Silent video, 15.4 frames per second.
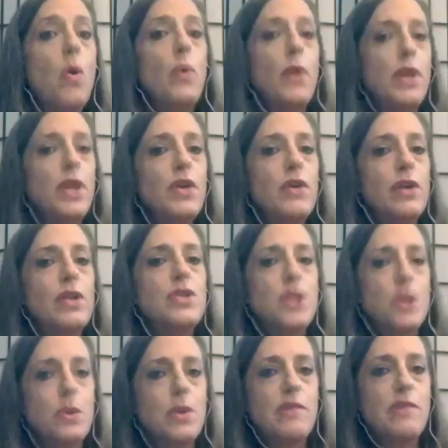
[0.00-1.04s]
when you're an
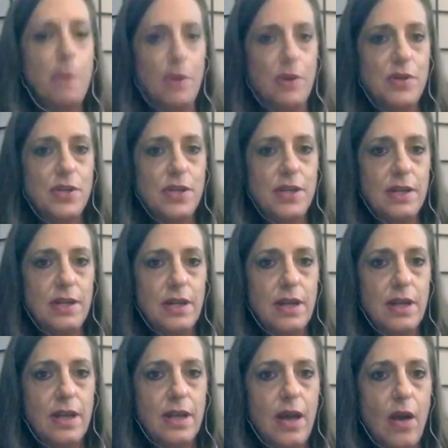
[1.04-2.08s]
intuitive person
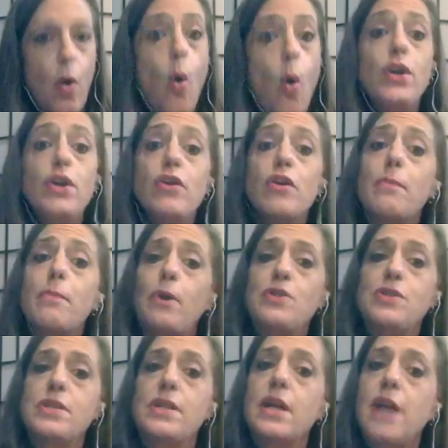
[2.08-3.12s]
or you're a
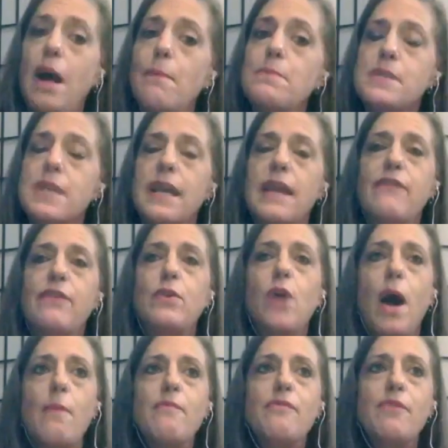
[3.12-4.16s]
person that comes, if you
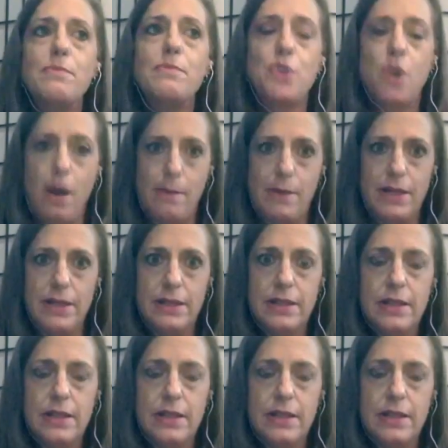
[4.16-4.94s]
come from trauma,